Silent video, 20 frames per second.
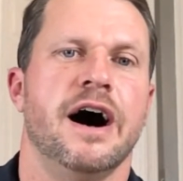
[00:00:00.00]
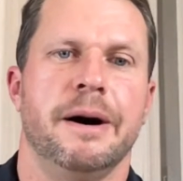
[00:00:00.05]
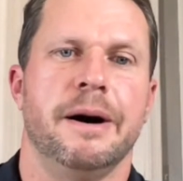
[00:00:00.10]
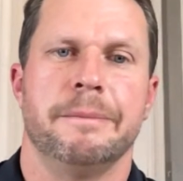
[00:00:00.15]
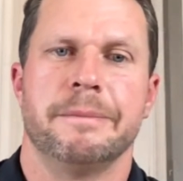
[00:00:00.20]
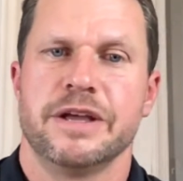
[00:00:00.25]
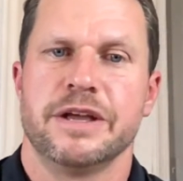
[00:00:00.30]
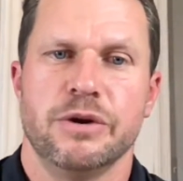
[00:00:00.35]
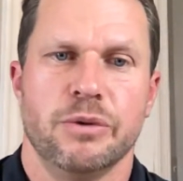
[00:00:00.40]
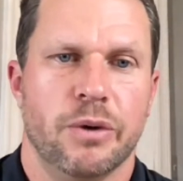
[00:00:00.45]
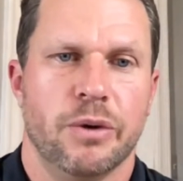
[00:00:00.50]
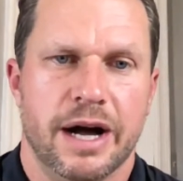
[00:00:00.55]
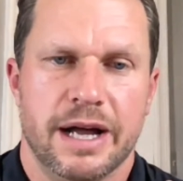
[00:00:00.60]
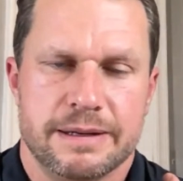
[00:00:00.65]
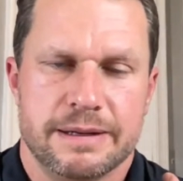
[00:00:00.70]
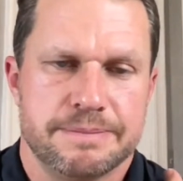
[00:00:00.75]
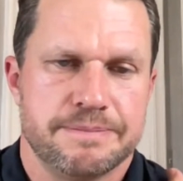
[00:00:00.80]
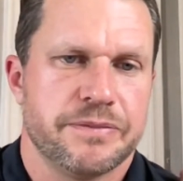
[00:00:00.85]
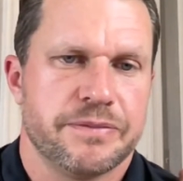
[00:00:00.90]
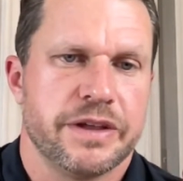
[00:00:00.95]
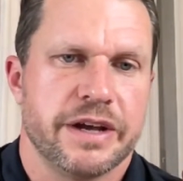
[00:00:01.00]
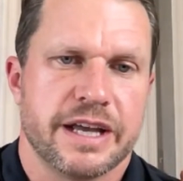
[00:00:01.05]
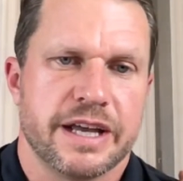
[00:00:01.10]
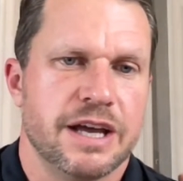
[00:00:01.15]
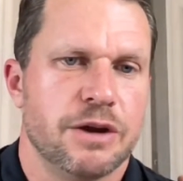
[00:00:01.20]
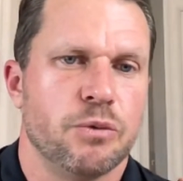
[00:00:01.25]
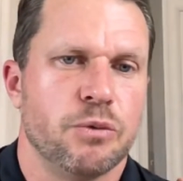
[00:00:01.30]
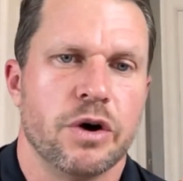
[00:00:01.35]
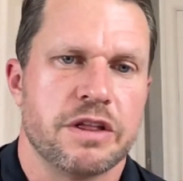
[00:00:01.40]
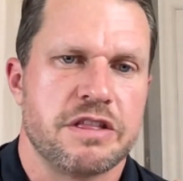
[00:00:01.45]
You want, again,
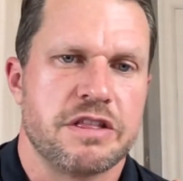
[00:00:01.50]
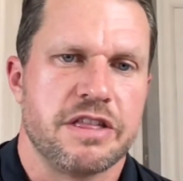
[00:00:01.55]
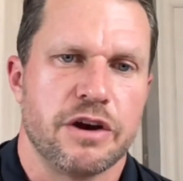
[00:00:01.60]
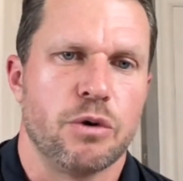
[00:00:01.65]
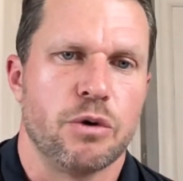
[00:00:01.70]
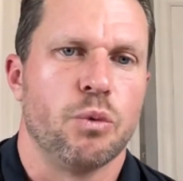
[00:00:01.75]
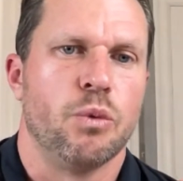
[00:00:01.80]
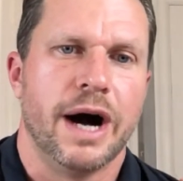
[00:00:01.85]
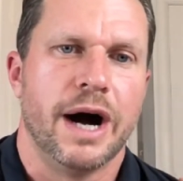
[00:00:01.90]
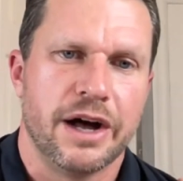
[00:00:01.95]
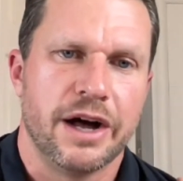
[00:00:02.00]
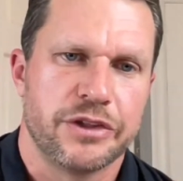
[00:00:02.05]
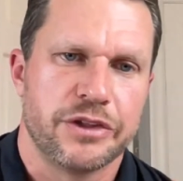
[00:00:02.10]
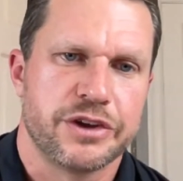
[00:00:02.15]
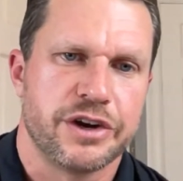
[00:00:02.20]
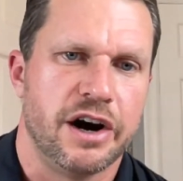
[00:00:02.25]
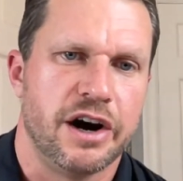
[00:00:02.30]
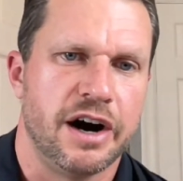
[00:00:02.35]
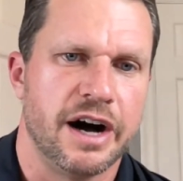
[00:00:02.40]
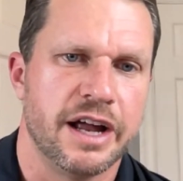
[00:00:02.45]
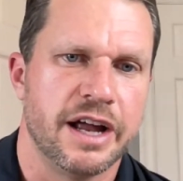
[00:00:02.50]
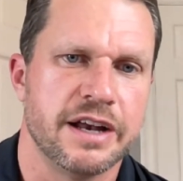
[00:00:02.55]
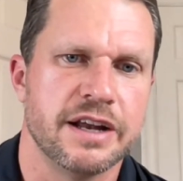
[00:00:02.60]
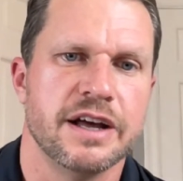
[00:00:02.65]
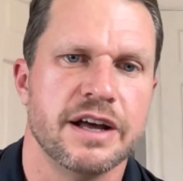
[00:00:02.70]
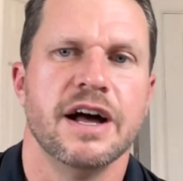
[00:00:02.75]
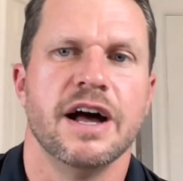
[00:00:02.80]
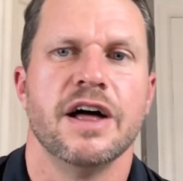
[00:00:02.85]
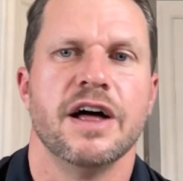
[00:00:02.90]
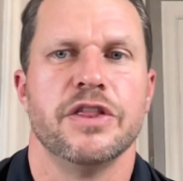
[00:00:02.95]
ones that are wild caught,
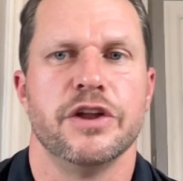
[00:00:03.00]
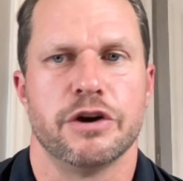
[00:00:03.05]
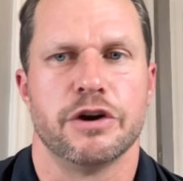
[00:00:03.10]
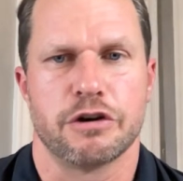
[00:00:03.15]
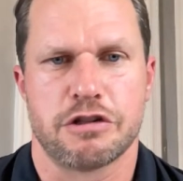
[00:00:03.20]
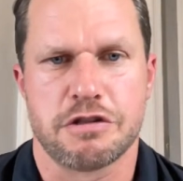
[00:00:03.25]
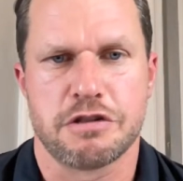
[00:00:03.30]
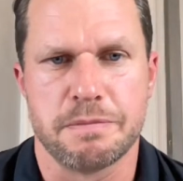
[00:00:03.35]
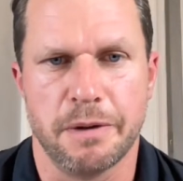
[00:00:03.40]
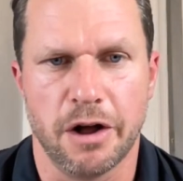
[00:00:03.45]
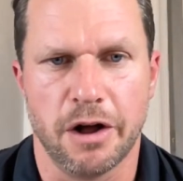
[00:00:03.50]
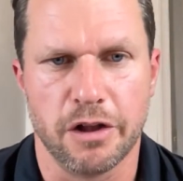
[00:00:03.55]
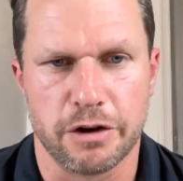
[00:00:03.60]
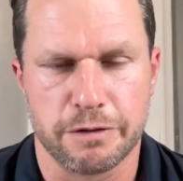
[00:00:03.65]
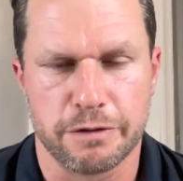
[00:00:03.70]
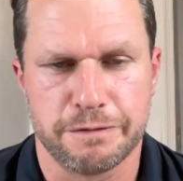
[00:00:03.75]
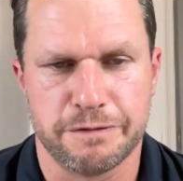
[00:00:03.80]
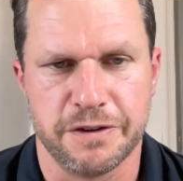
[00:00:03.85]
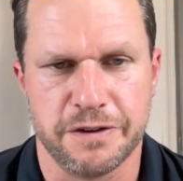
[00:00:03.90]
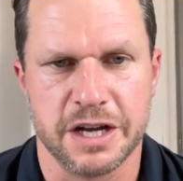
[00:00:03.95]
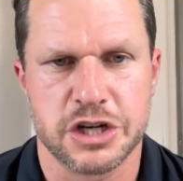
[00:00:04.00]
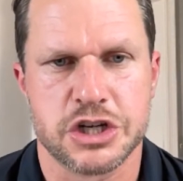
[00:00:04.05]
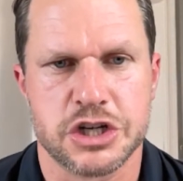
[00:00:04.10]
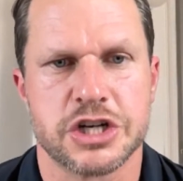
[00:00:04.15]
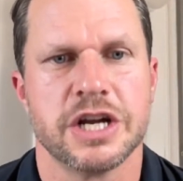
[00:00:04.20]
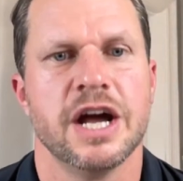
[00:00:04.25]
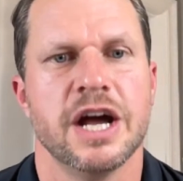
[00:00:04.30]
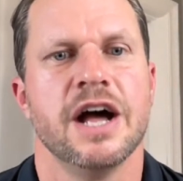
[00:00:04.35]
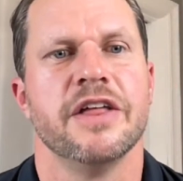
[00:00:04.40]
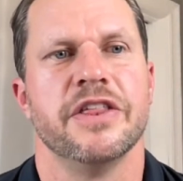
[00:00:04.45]
that are smaller fish,
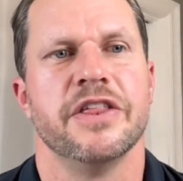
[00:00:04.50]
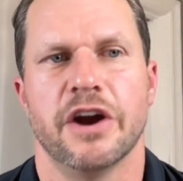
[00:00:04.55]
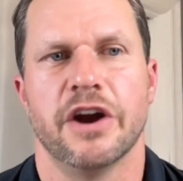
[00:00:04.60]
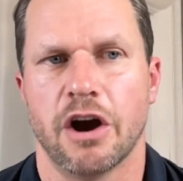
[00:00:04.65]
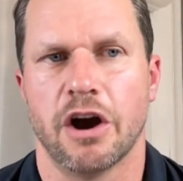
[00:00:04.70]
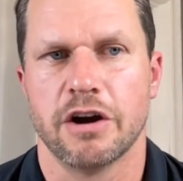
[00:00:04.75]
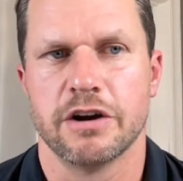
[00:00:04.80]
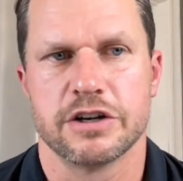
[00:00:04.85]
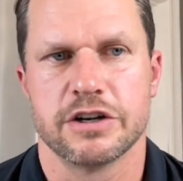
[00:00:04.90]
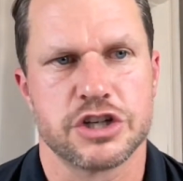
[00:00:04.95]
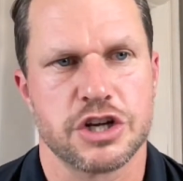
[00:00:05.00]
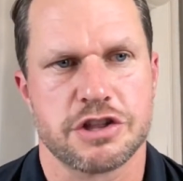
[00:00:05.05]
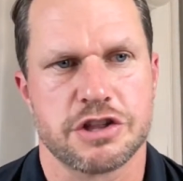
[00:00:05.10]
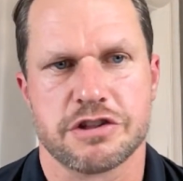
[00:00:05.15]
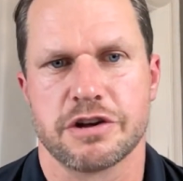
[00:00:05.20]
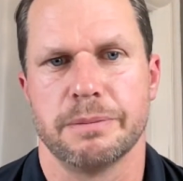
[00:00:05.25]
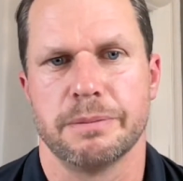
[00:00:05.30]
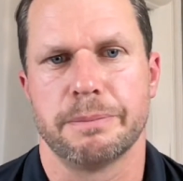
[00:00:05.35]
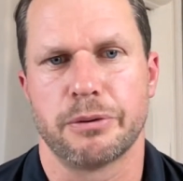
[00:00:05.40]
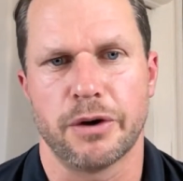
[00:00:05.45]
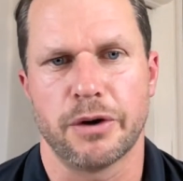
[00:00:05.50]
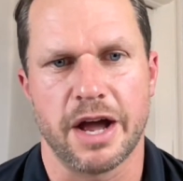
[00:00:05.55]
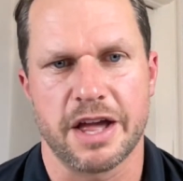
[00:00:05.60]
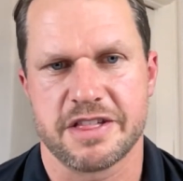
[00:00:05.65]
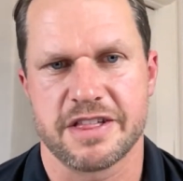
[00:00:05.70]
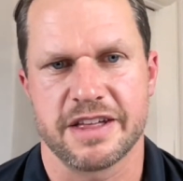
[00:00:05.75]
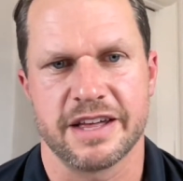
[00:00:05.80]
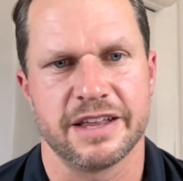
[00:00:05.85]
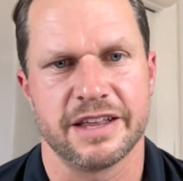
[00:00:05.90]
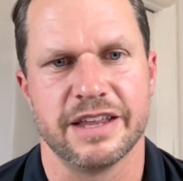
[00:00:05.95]
that aren't just
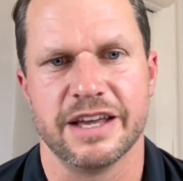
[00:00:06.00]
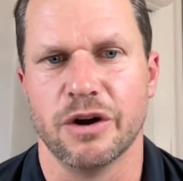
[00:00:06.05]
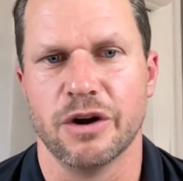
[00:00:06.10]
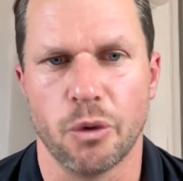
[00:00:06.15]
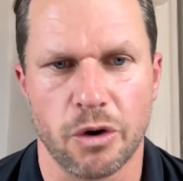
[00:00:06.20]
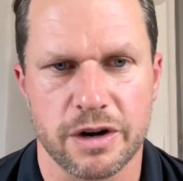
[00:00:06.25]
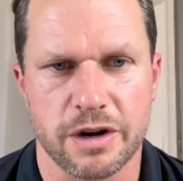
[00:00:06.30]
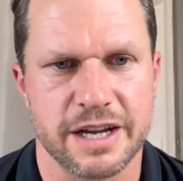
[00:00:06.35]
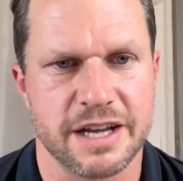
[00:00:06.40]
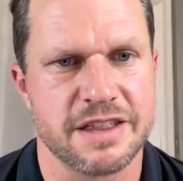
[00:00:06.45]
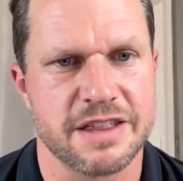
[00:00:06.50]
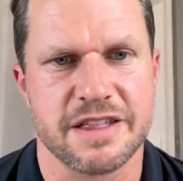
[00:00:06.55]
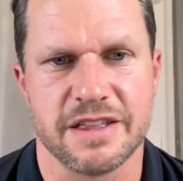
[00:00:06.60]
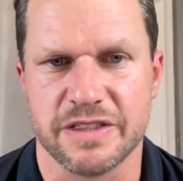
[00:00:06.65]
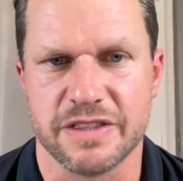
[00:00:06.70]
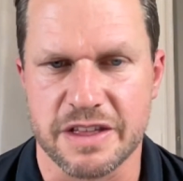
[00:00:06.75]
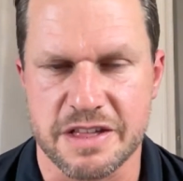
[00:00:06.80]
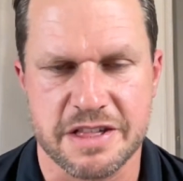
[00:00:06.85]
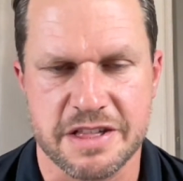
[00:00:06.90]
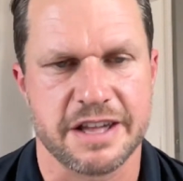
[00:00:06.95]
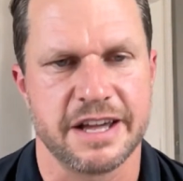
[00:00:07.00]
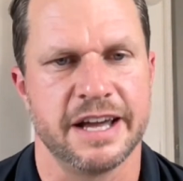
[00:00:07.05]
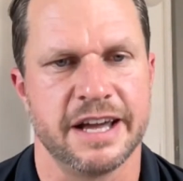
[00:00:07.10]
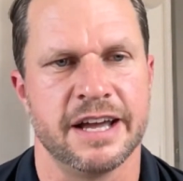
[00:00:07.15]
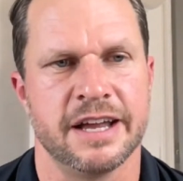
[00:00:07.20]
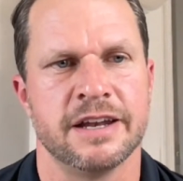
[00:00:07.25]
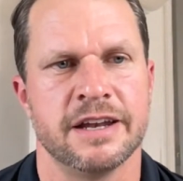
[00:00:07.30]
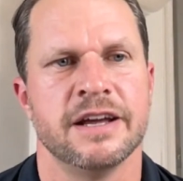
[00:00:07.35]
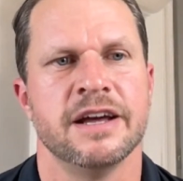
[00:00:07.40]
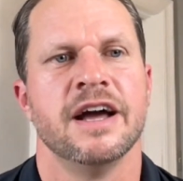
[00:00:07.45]
compressing the organs and the
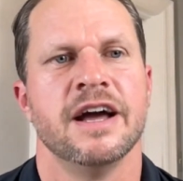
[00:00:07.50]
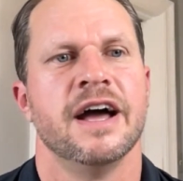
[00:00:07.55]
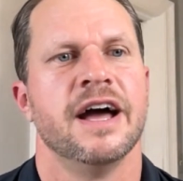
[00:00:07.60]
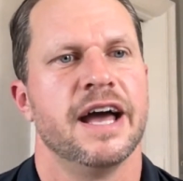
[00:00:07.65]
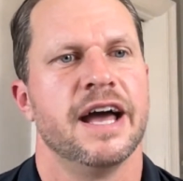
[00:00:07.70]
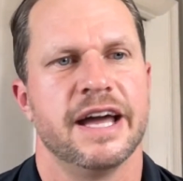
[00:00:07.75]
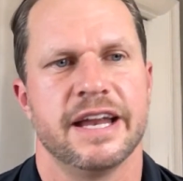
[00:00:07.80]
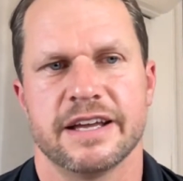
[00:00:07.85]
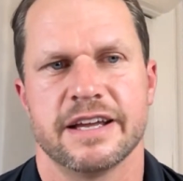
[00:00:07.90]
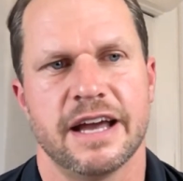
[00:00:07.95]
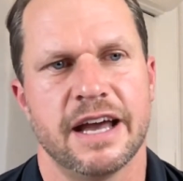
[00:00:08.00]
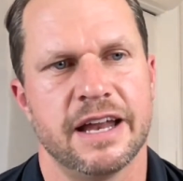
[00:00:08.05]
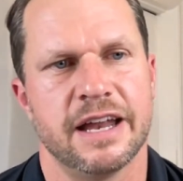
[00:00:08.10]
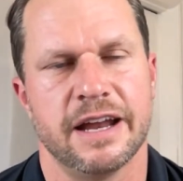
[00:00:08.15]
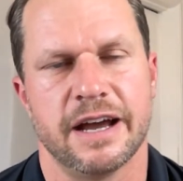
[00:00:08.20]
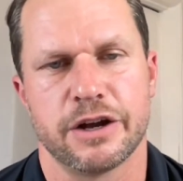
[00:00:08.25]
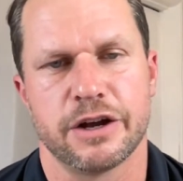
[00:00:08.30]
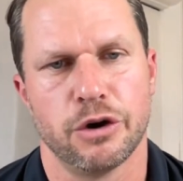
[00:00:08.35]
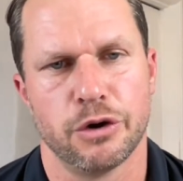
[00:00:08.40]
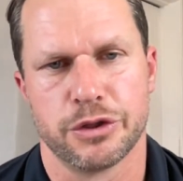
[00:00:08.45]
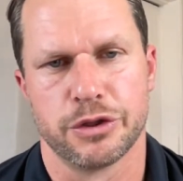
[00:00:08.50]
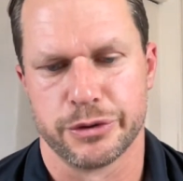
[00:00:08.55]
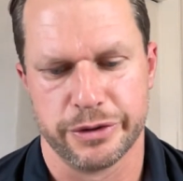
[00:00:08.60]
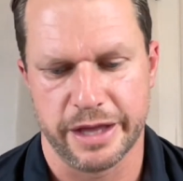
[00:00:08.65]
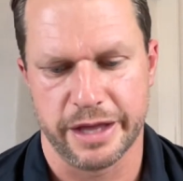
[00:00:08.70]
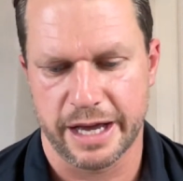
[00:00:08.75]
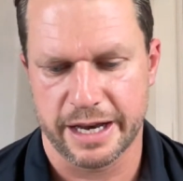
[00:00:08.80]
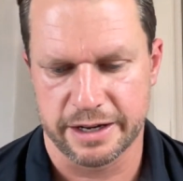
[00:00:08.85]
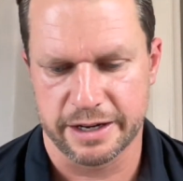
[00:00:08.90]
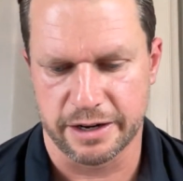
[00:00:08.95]
skin. And I go through
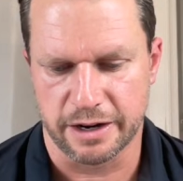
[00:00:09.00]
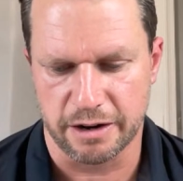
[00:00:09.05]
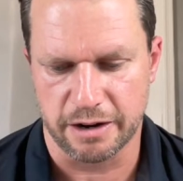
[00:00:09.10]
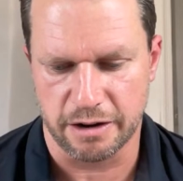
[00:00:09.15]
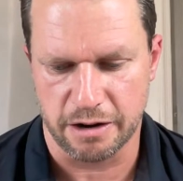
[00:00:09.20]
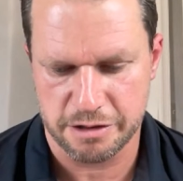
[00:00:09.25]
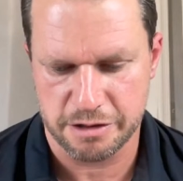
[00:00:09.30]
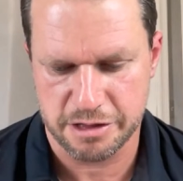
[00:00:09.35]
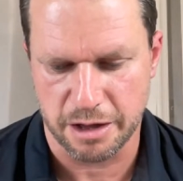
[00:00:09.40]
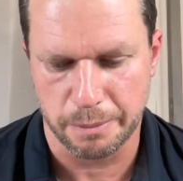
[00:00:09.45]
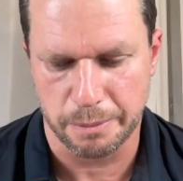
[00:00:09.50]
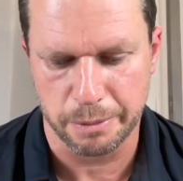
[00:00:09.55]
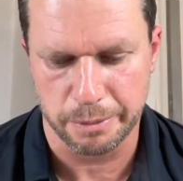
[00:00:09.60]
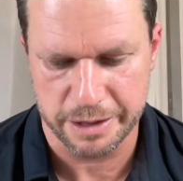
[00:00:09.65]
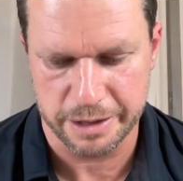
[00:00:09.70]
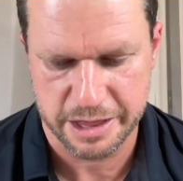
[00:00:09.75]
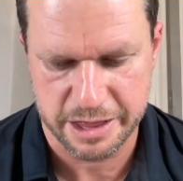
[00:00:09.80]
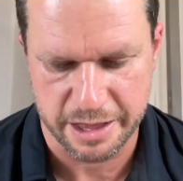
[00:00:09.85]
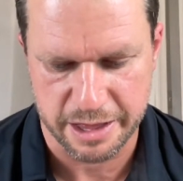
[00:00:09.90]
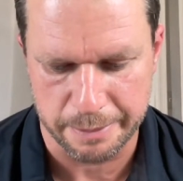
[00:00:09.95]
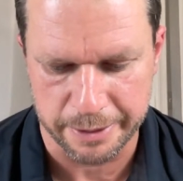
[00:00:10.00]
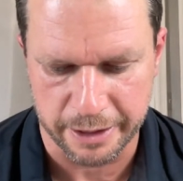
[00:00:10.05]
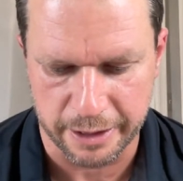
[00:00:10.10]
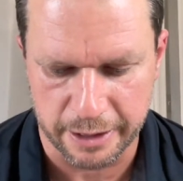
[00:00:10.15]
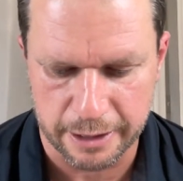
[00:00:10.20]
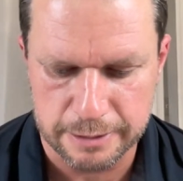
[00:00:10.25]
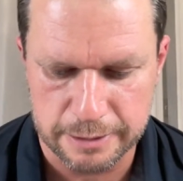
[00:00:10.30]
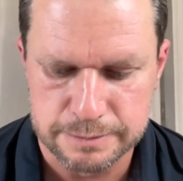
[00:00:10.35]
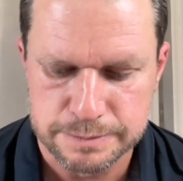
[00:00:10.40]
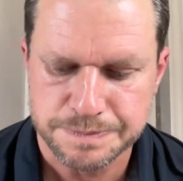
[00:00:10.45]
that in our supplement
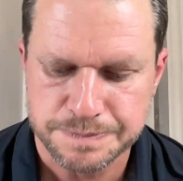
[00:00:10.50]
seminar.